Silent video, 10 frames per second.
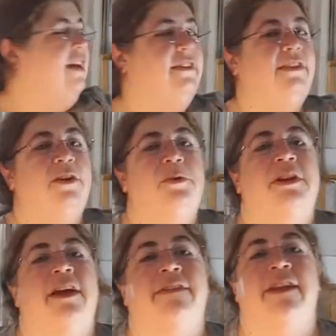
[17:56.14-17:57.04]
I did not
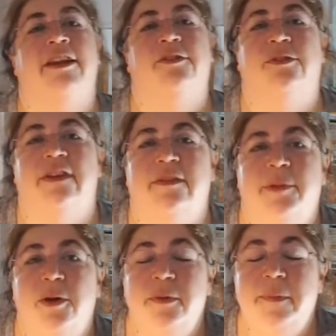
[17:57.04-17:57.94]
realize that exercise
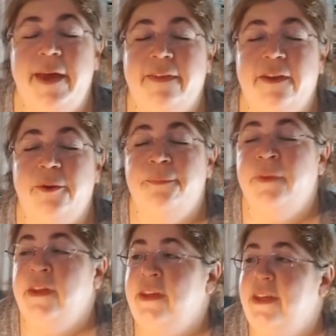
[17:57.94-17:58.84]
ball was back there.
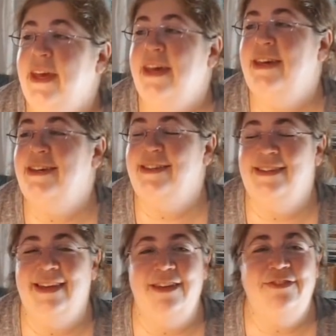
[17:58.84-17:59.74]

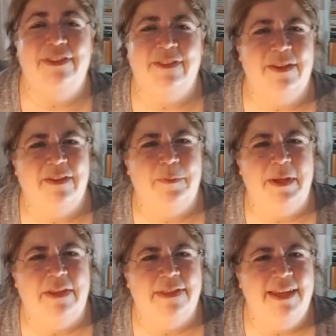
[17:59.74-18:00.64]
I just saw this
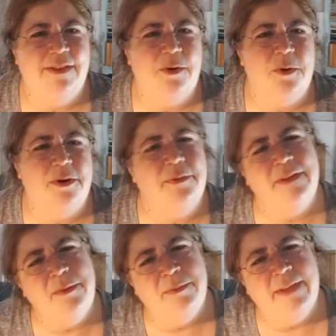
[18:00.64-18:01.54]
big thing in the corner. I was
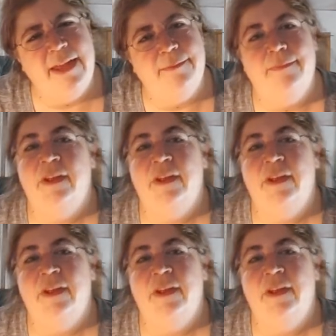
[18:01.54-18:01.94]
like, what was that?